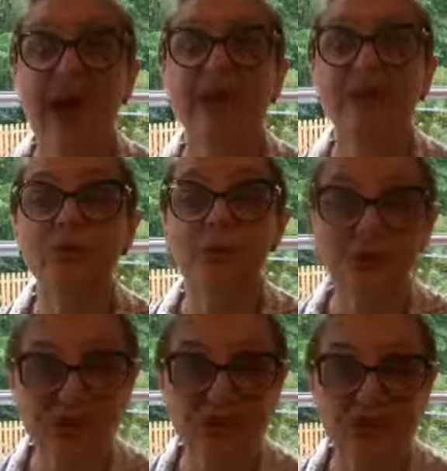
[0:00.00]
I
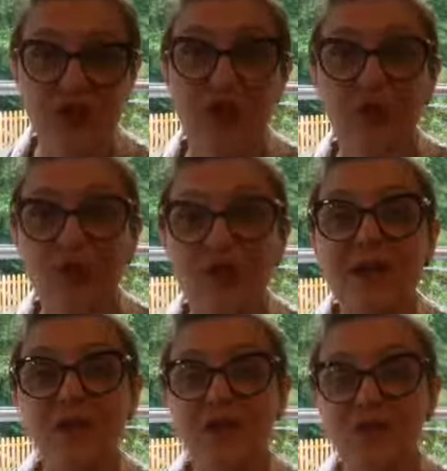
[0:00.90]
wish I
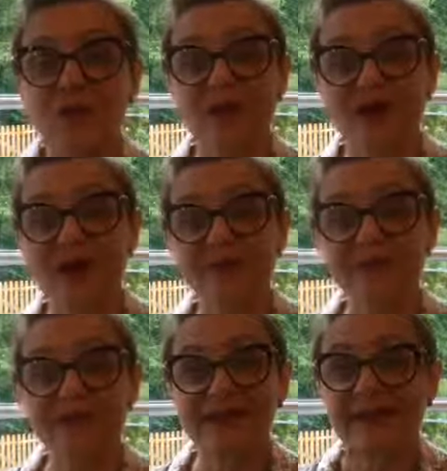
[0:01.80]
really would
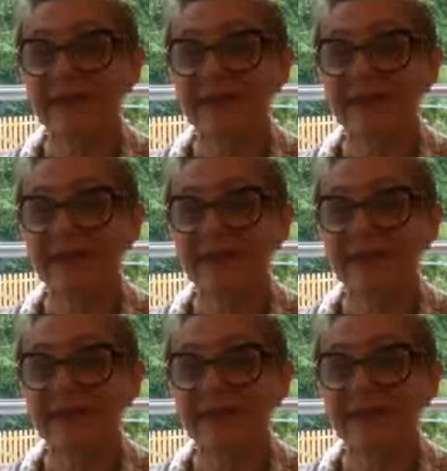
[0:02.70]
have